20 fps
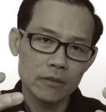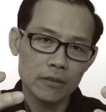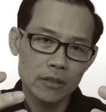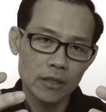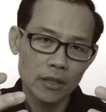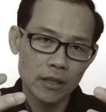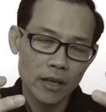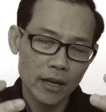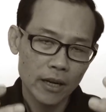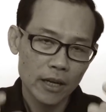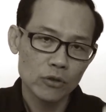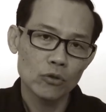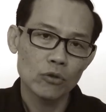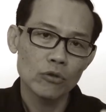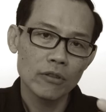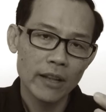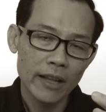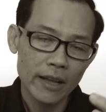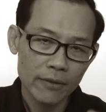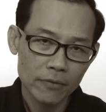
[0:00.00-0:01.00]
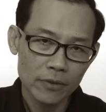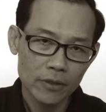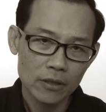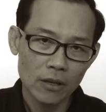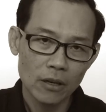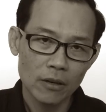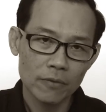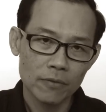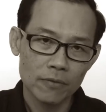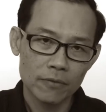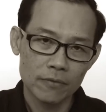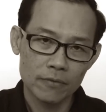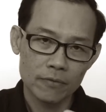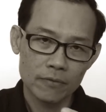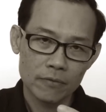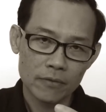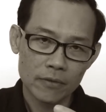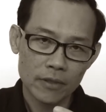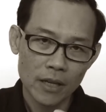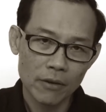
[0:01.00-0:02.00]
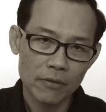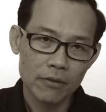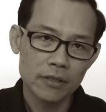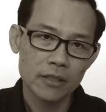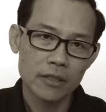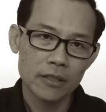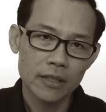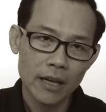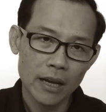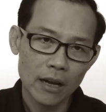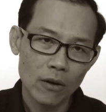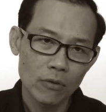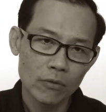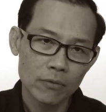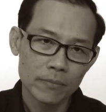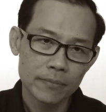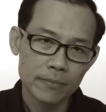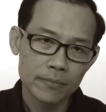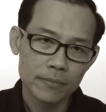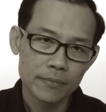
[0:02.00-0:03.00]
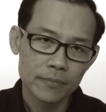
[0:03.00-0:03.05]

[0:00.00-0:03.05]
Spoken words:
the cholesterol level of Carissa down.